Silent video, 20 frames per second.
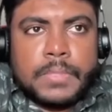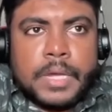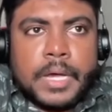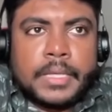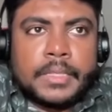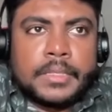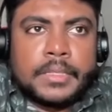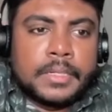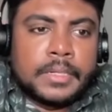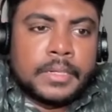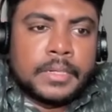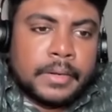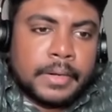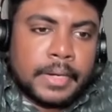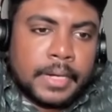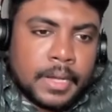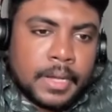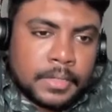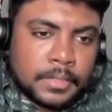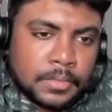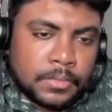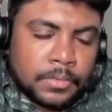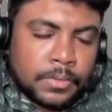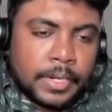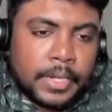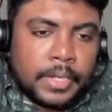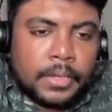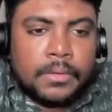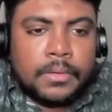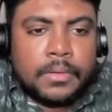either Redux
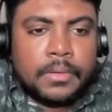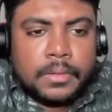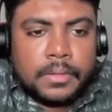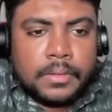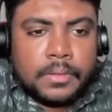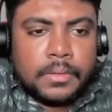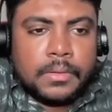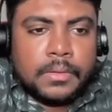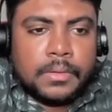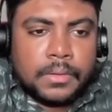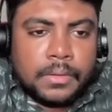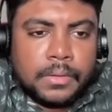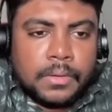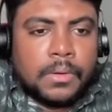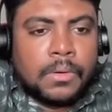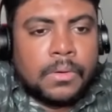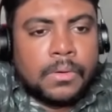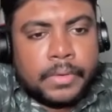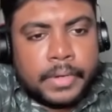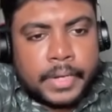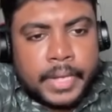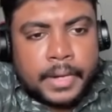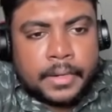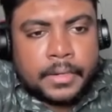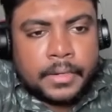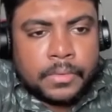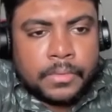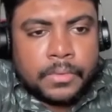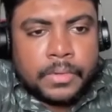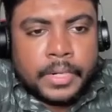Query or
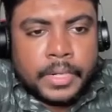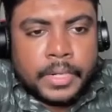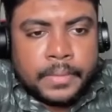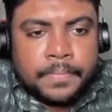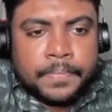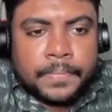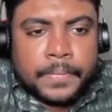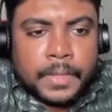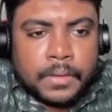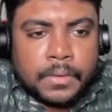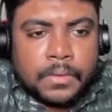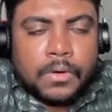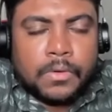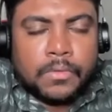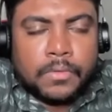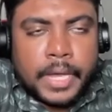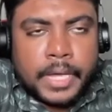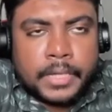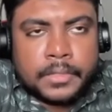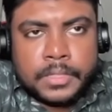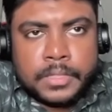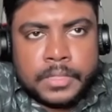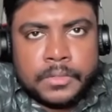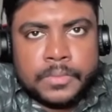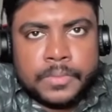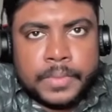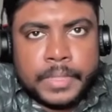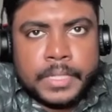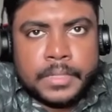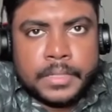React Query over
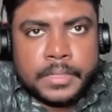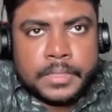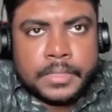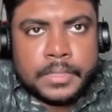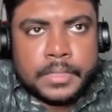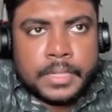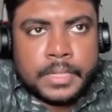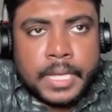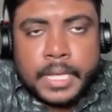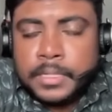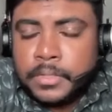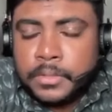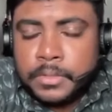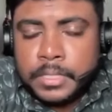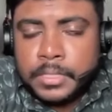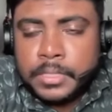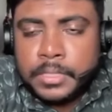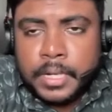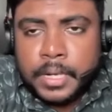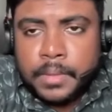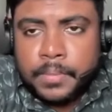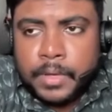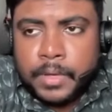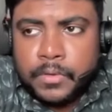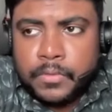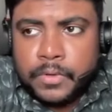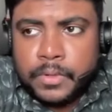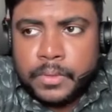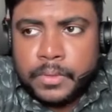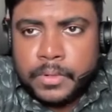Axios, because Axios is still a
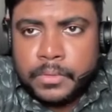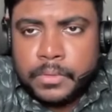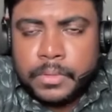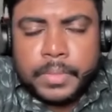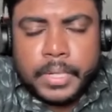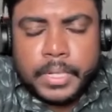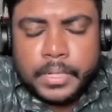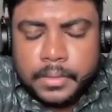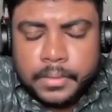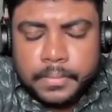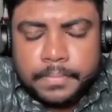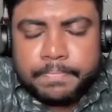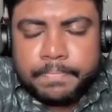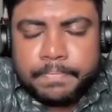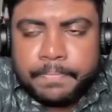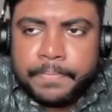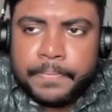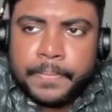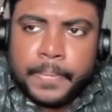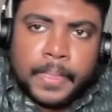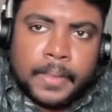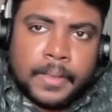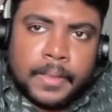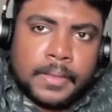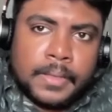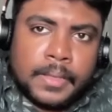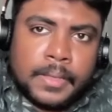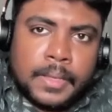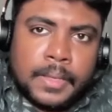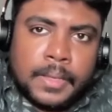powerful tool, but
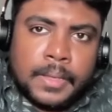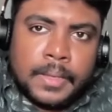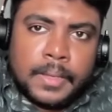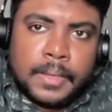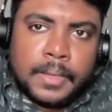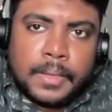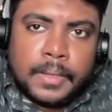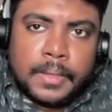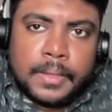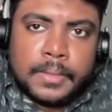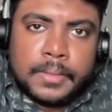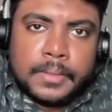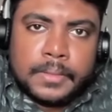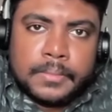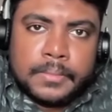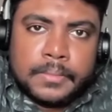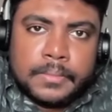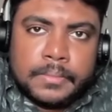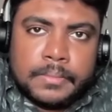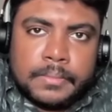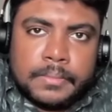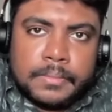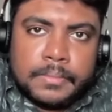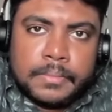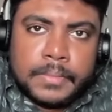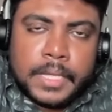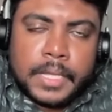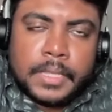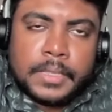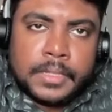
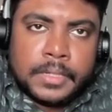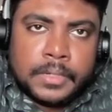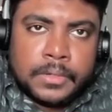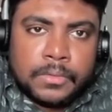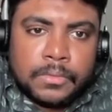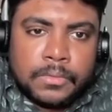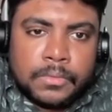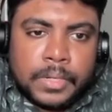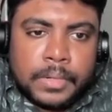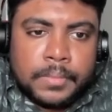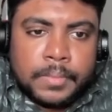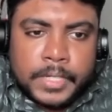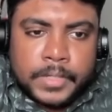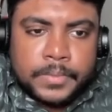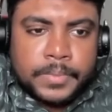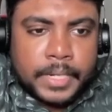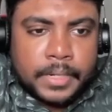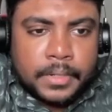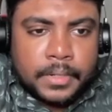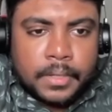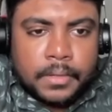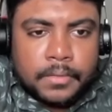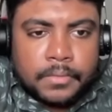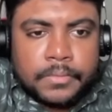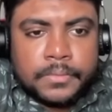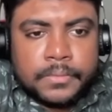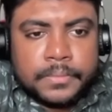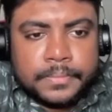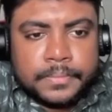the other two are much better now.